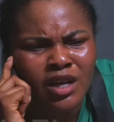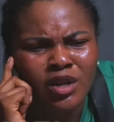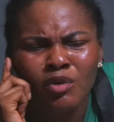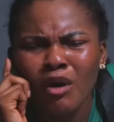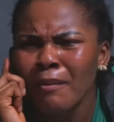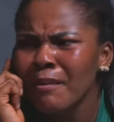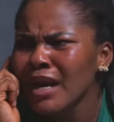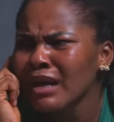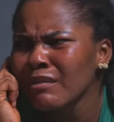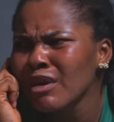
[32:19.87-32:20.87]
You won't
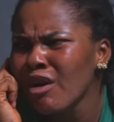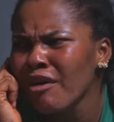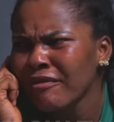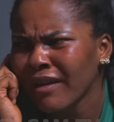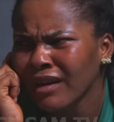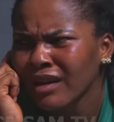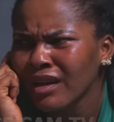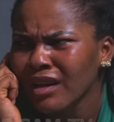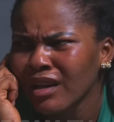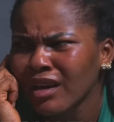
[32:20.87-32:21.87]
make me offer.
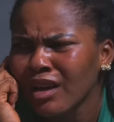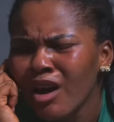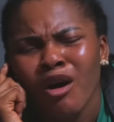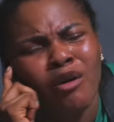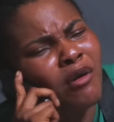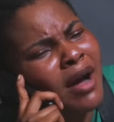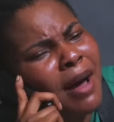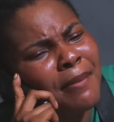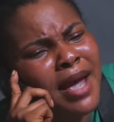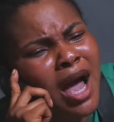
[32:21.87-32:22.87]

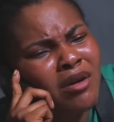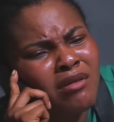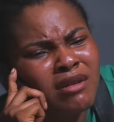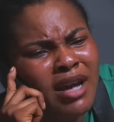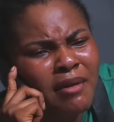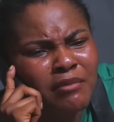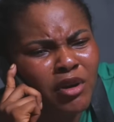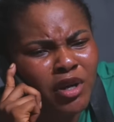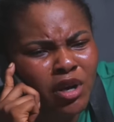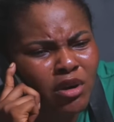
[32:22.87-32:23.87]
Oga, me, I don't get
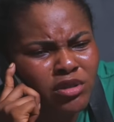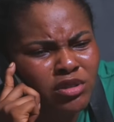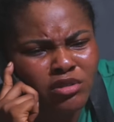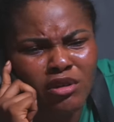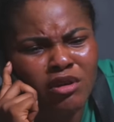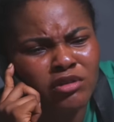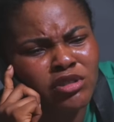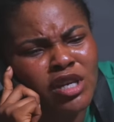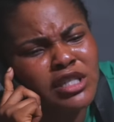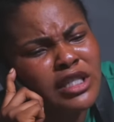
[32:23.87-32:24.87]
money, so
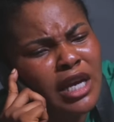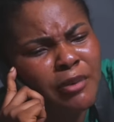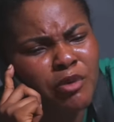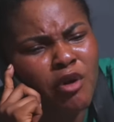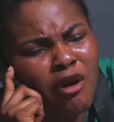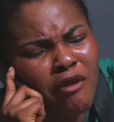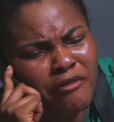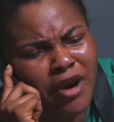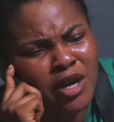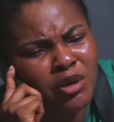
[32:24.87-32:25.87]
just keep your
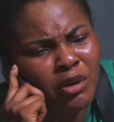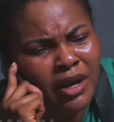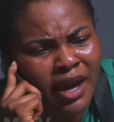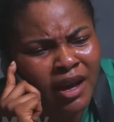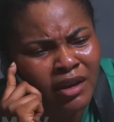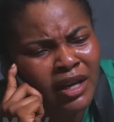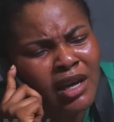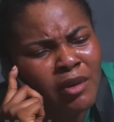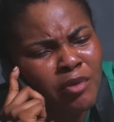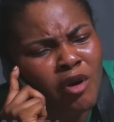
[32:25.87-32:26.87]
offer, you hear?
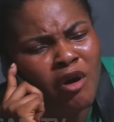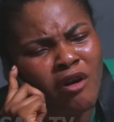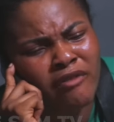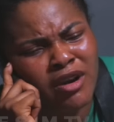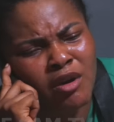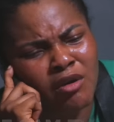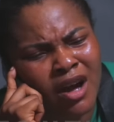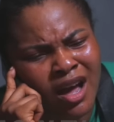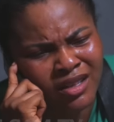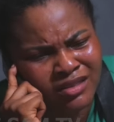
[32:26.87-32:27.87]
Keep your offer,
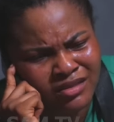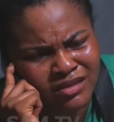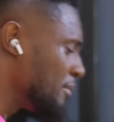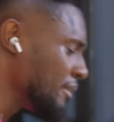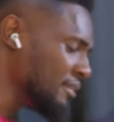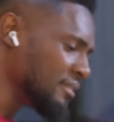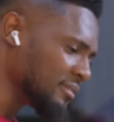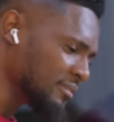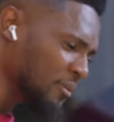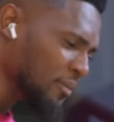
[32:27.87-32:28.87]
Oga. Please,
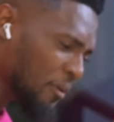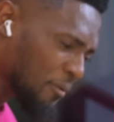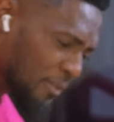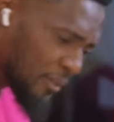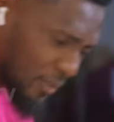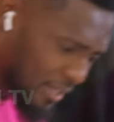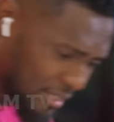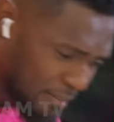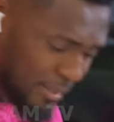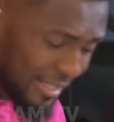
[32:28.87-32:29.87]
don't call me
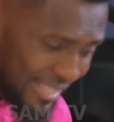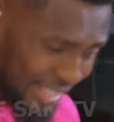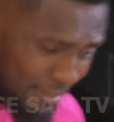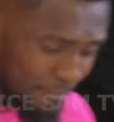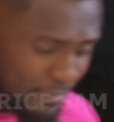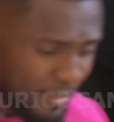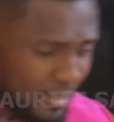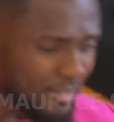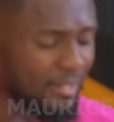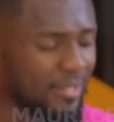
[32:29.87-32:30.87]
Oga. My name
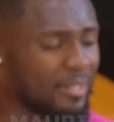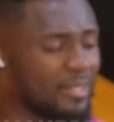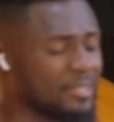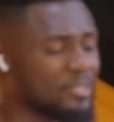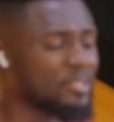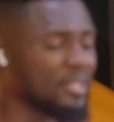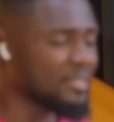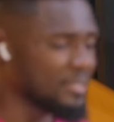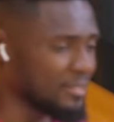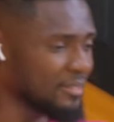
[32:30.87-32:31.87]
is
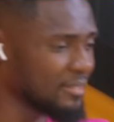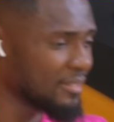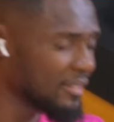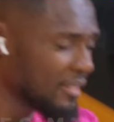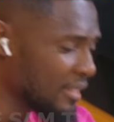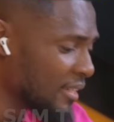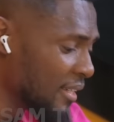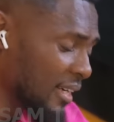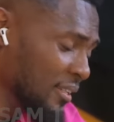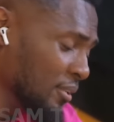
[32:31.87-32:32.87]
Jason.
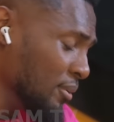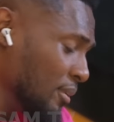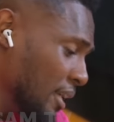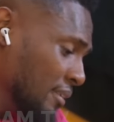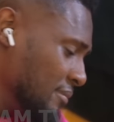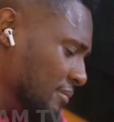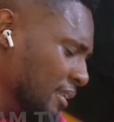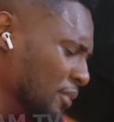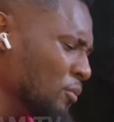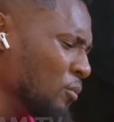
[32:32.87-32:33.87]
And no, I
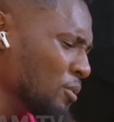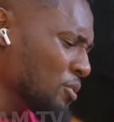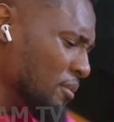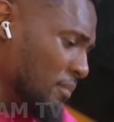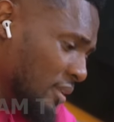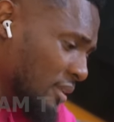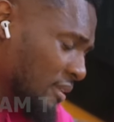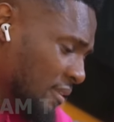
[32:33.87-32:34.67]
don't want your money.